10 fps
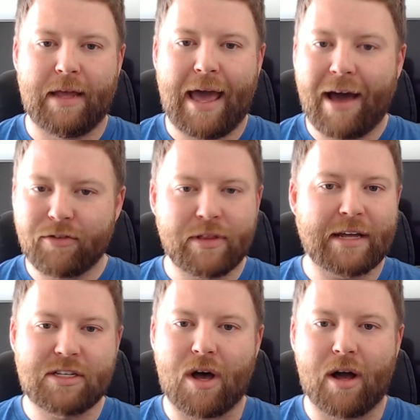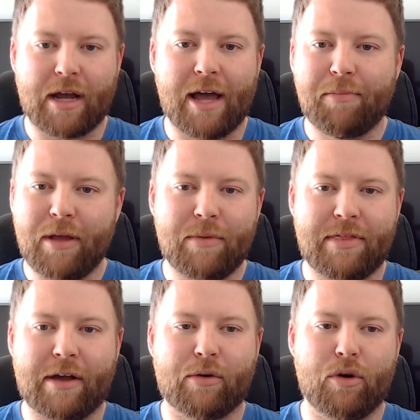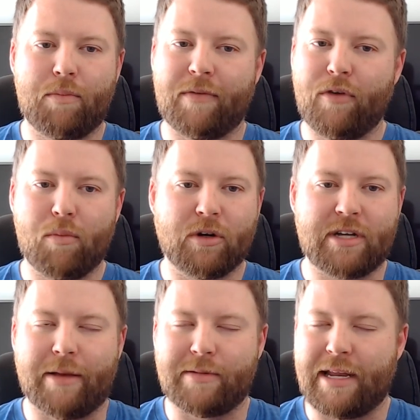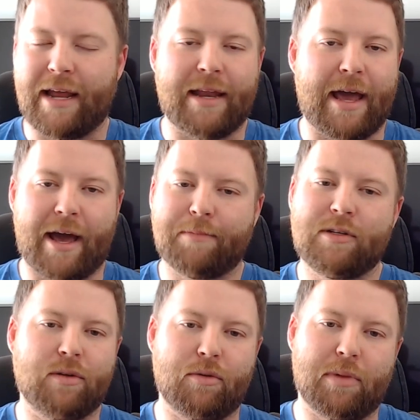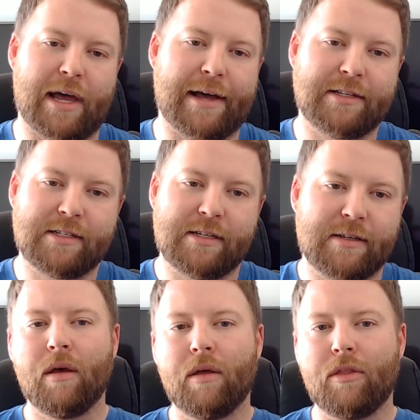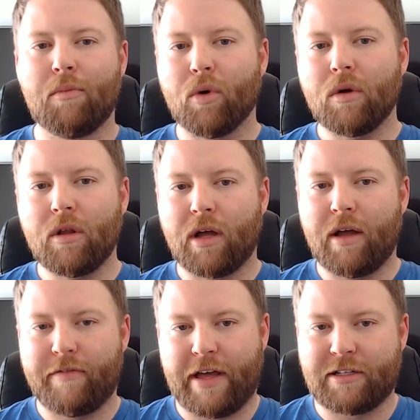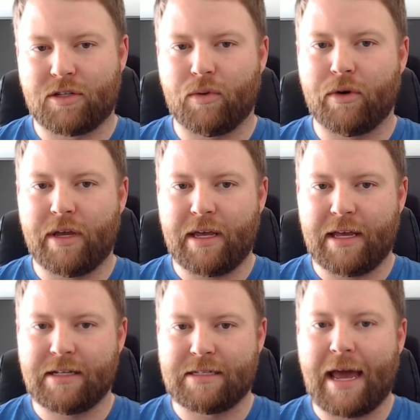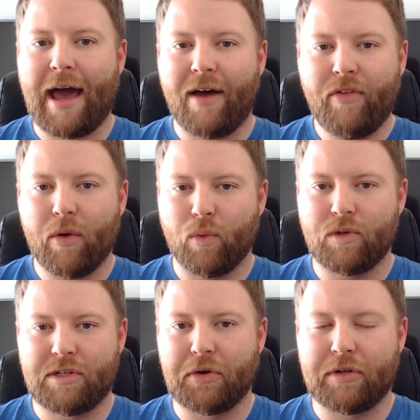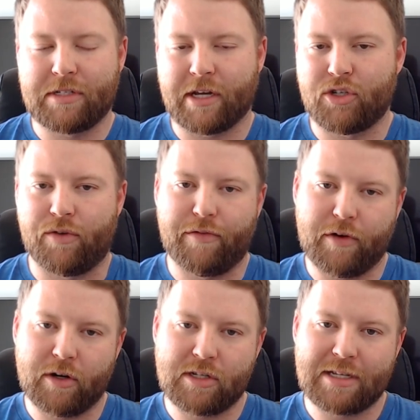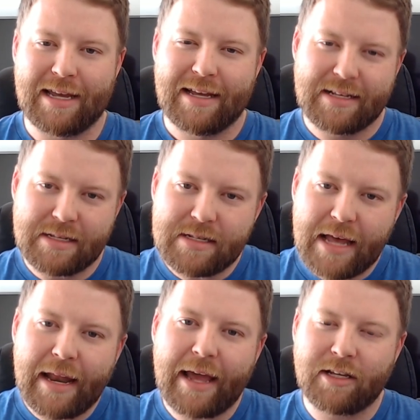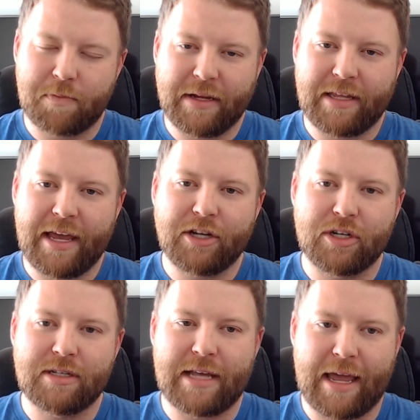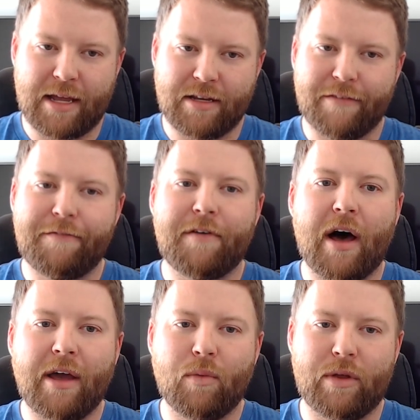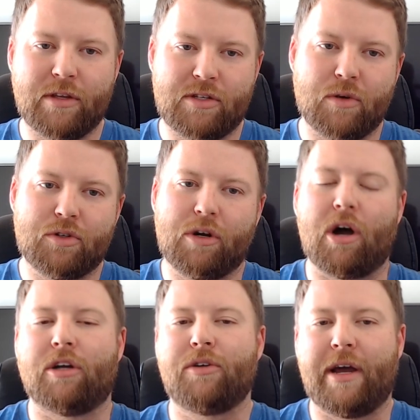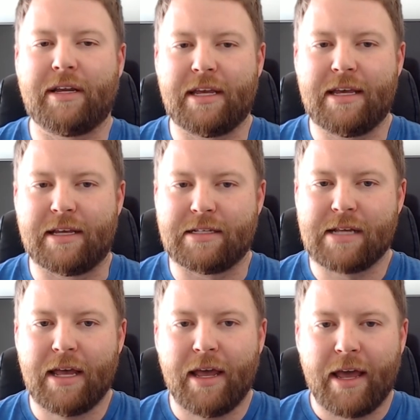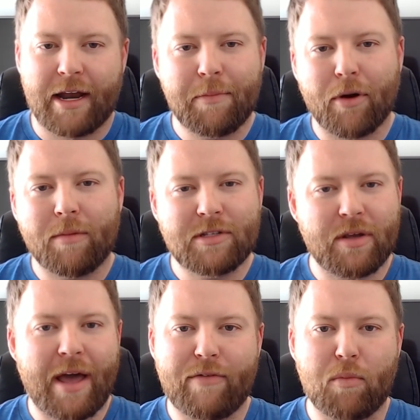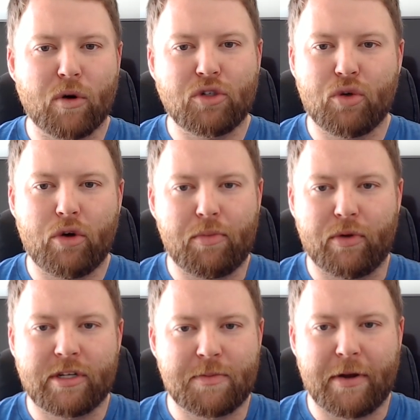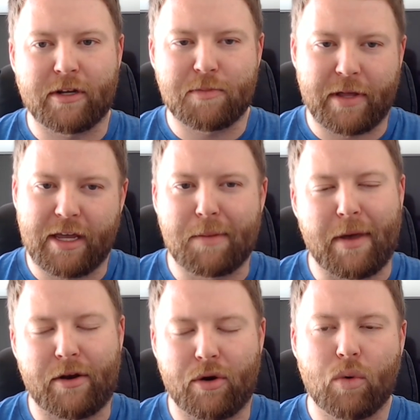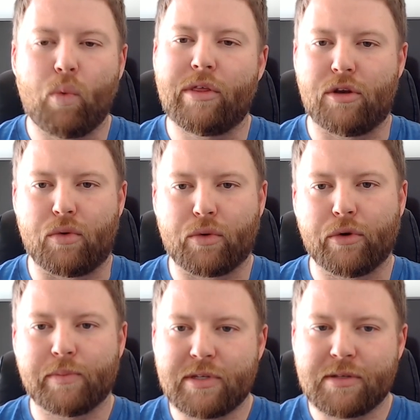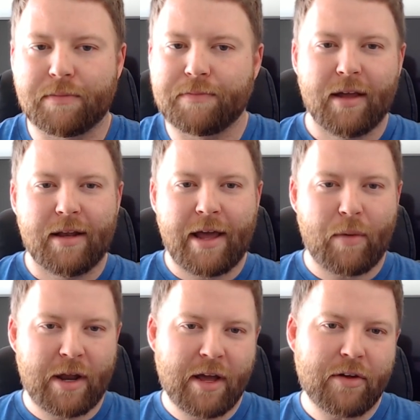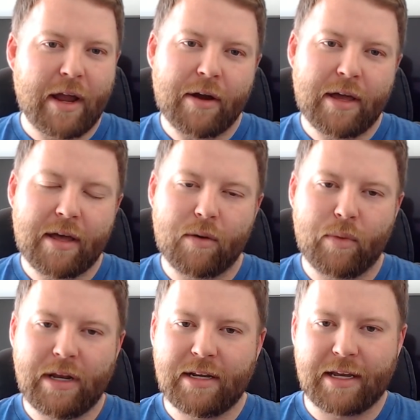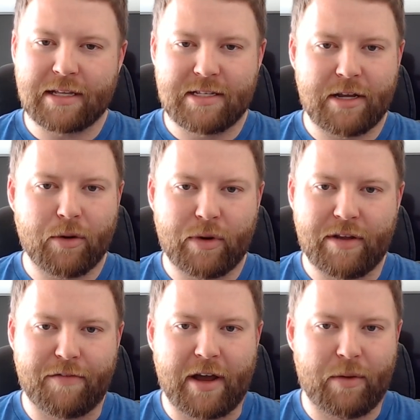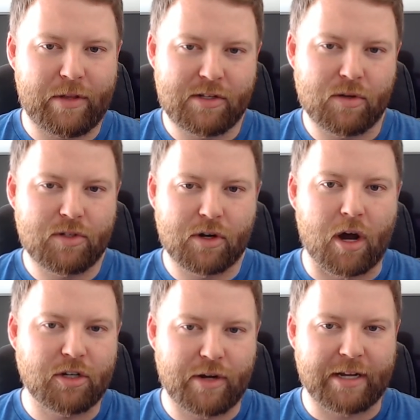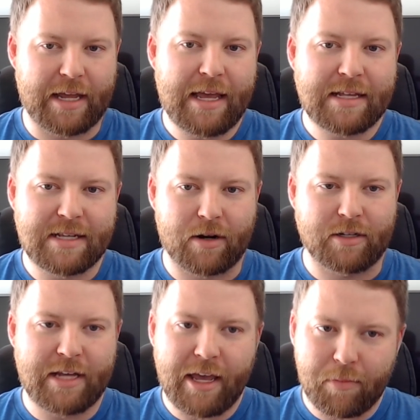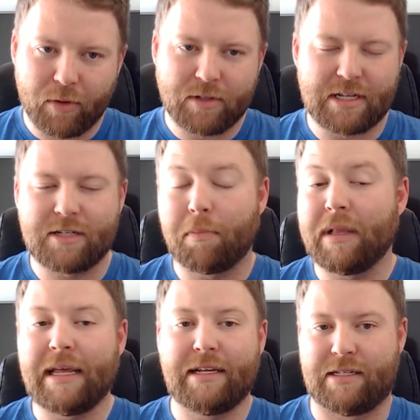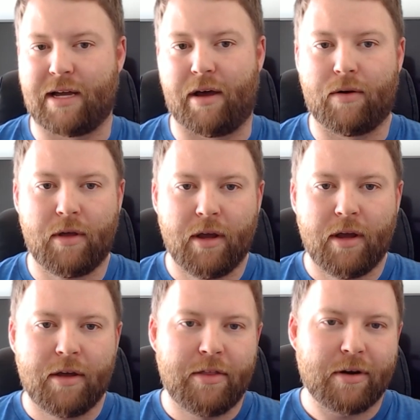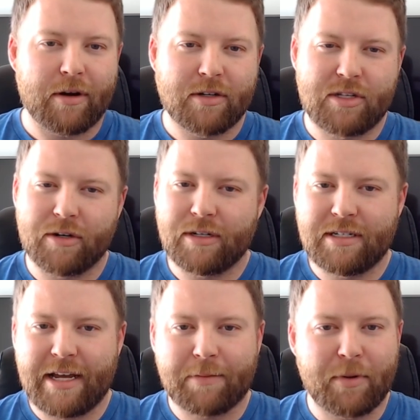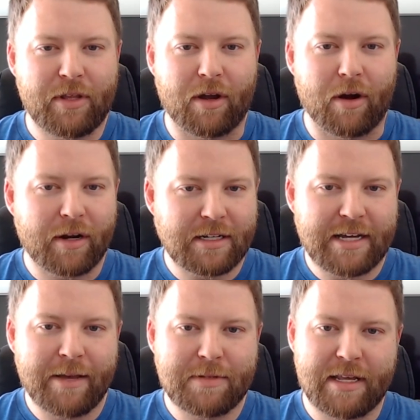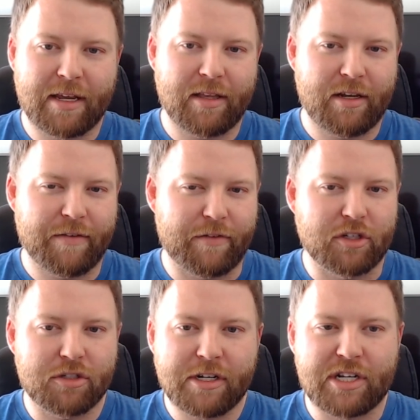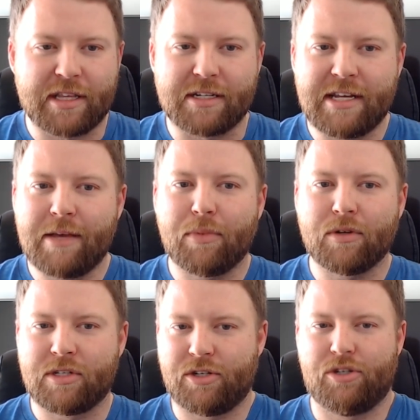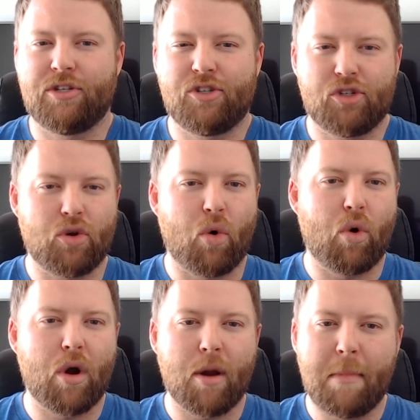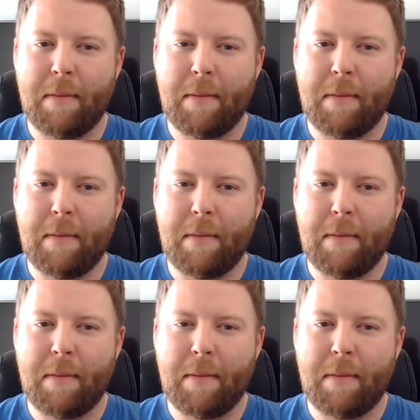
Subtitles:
After that talk, I played with that group a few more times and had an absolute blast. The moral of that story is to have that Rule Zero discussion first, set expectations, and define what the social contract is. And I promise that you have a more enjoyable experience playing Kommander with new groups. Now, another area we need to consider when defining what the social contract is at our tables is playstyle. There are certain deck building archetypes that can lead to frustration at the table, such as Storm,